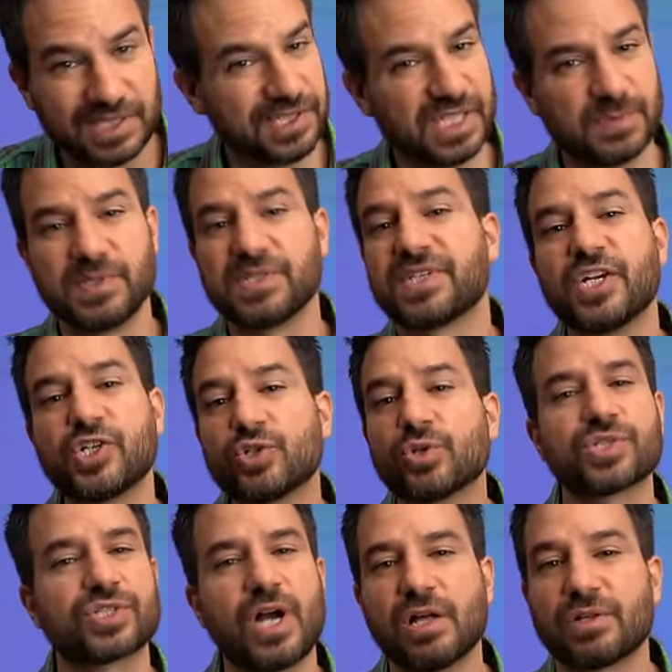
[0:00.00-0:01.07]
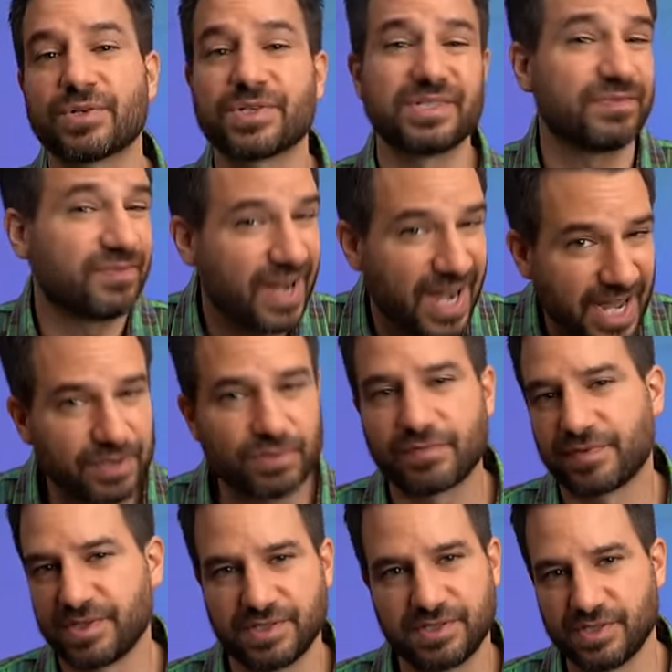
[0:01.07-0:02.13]
Dispensational scholars divide
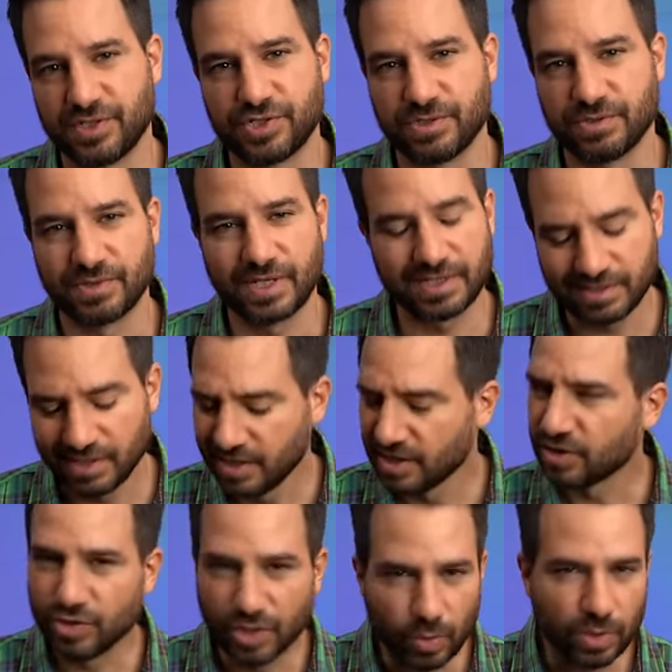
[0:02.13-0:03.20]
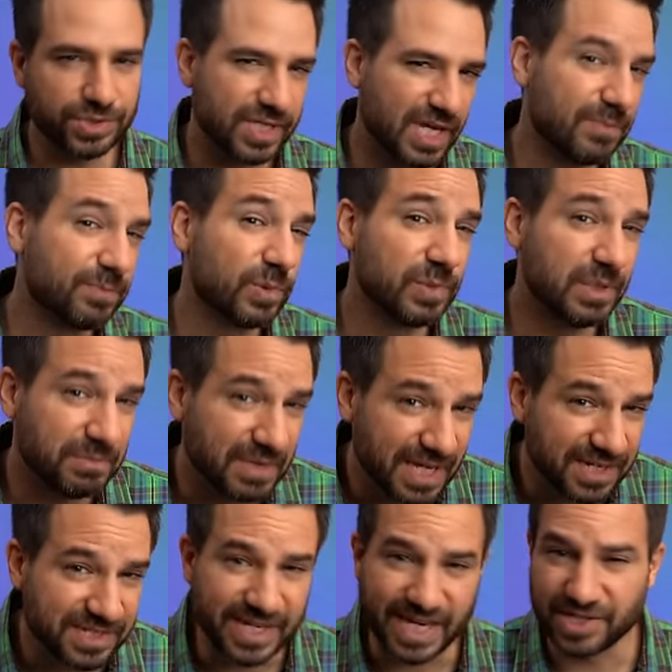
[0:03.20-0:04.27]
over this issue, and no attempt will be
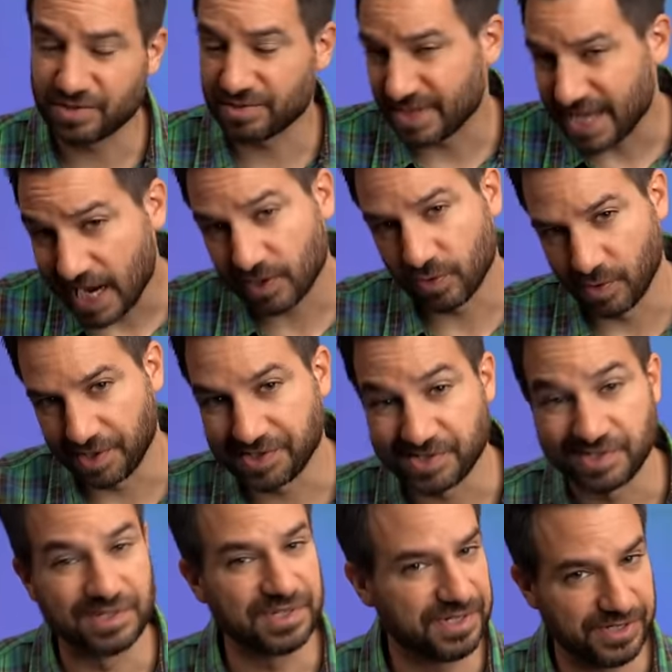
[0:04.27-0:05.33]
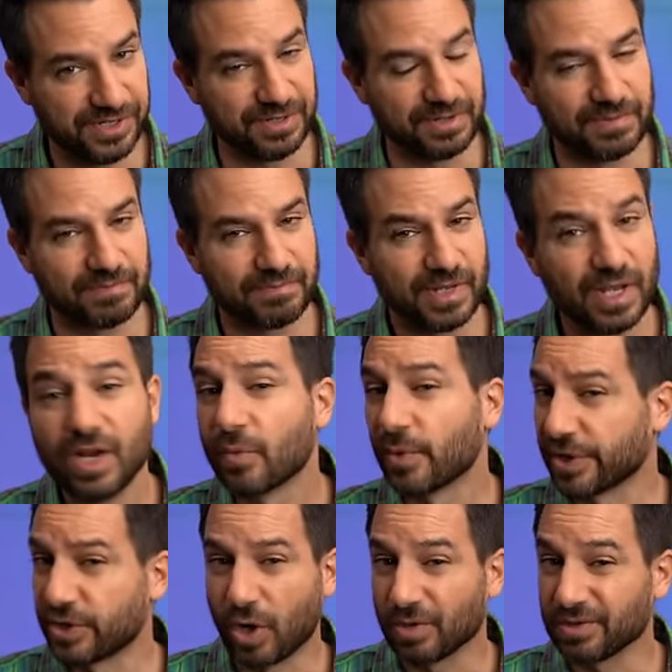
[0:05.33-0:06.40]
made to answer that question here.
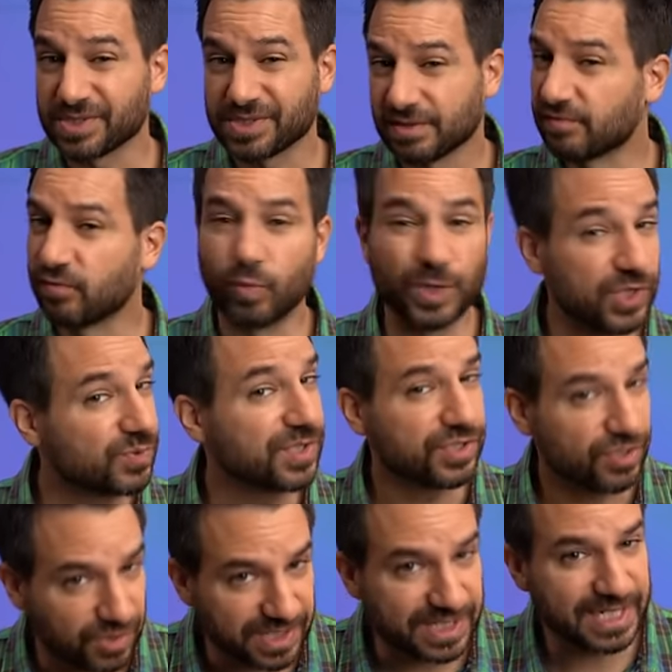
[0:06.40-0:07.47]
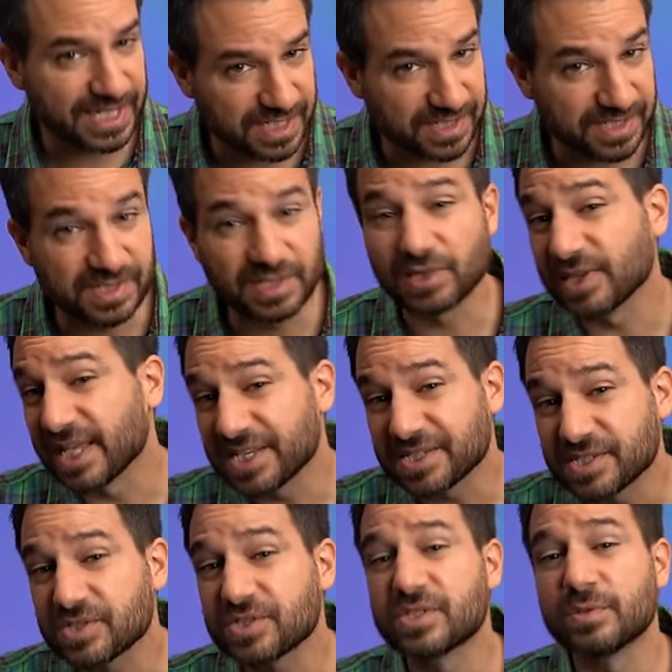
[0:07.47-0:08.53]
Regardless of which return it is, the
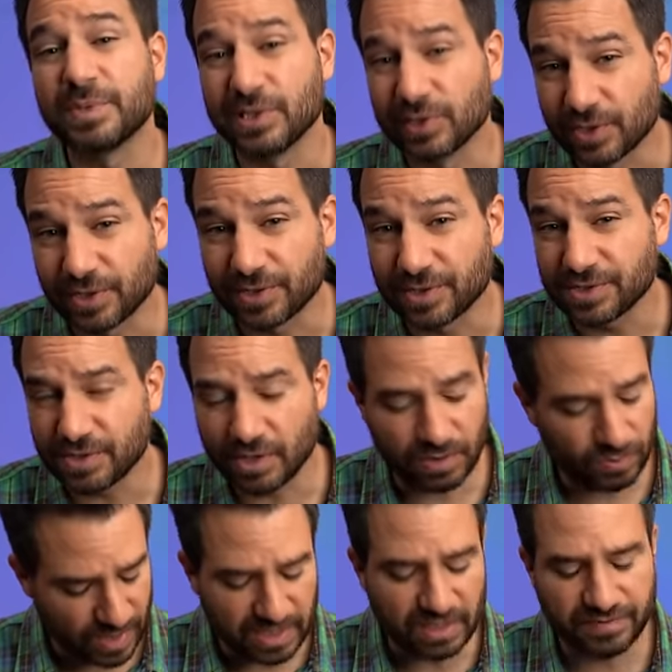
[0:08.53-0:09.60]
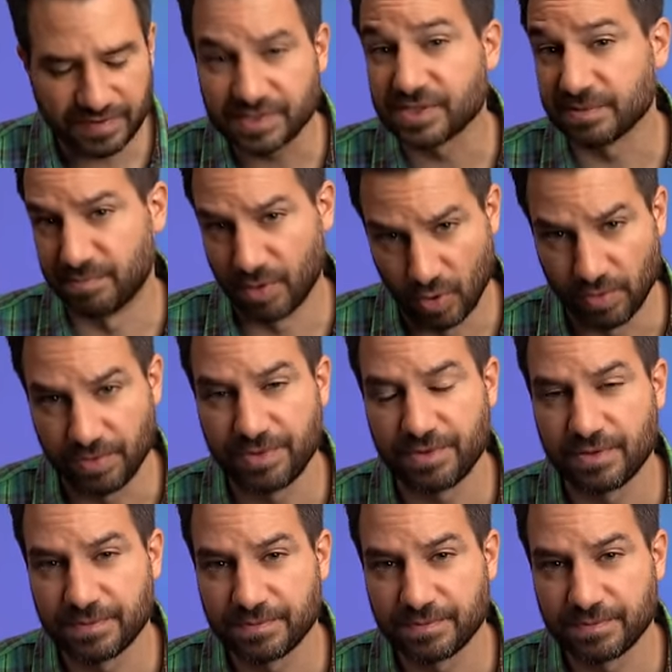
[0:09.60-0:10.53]
lessons to be learned are relevant to both.